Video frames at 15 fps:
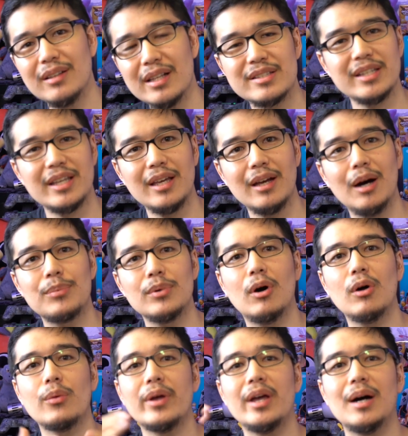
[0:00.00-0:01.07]
let's say up
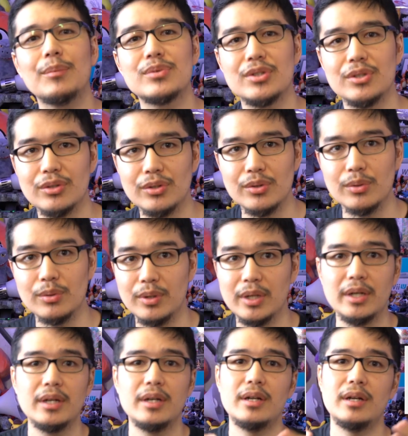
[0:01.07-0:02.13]
all the way up to
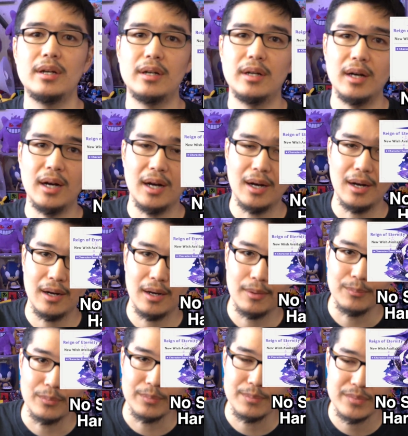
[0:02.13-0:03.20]

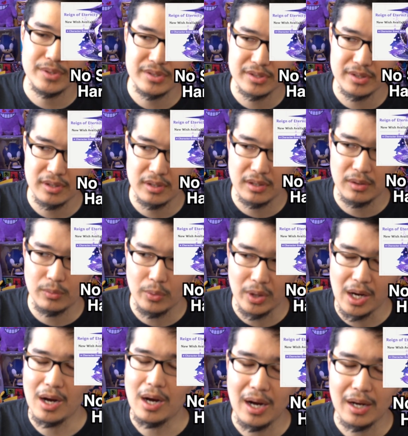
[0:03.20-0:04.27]
um,
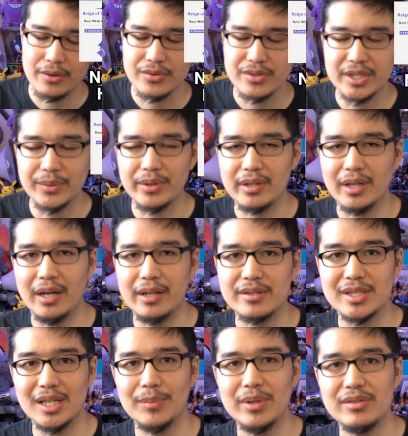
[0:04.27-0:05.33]
179
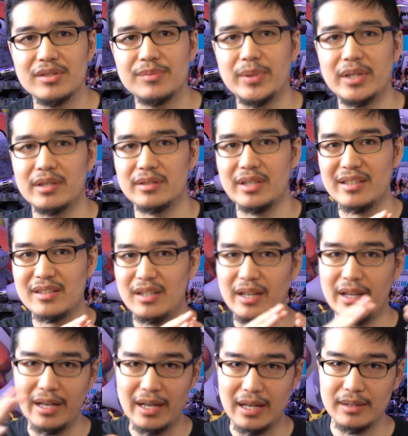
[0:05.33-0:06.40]
summons, because that's
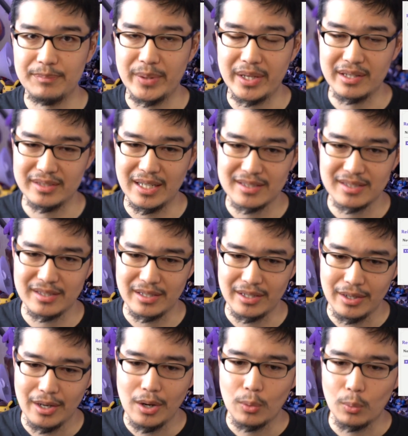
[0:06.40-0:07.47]
because that's
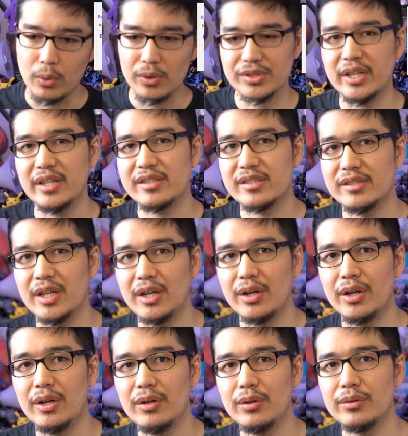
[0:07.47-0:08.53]
the worst case
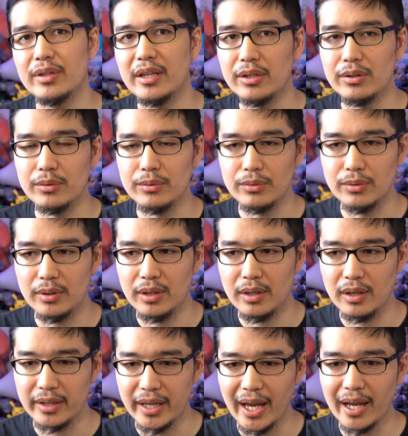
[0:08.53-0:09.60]
scenario that you
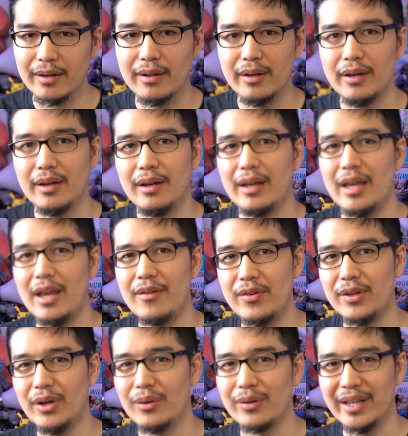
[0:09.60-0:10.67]
get if
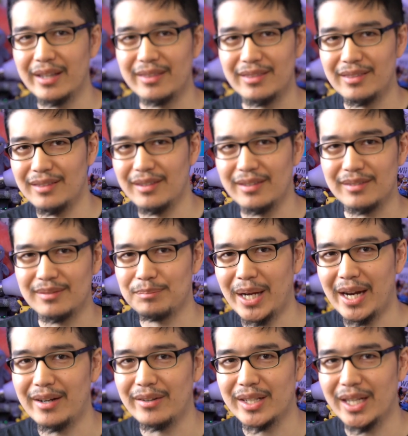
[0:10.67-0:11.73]
you don't get the
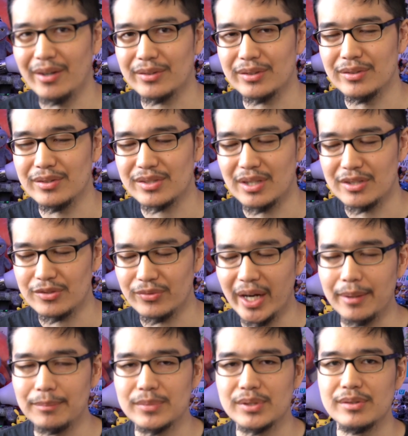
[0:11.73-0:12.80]
banner character and such, right?